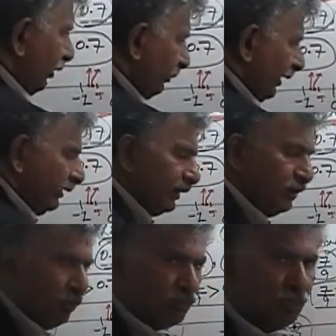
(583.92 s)
have meant that
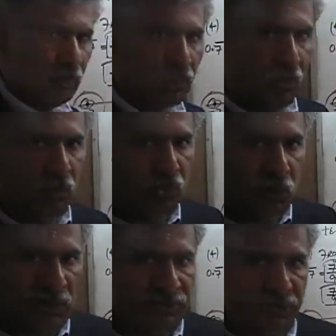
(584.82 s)
those two were gone
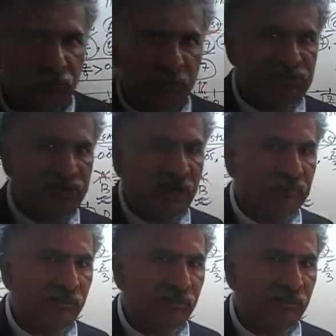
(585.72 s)
together in one shot for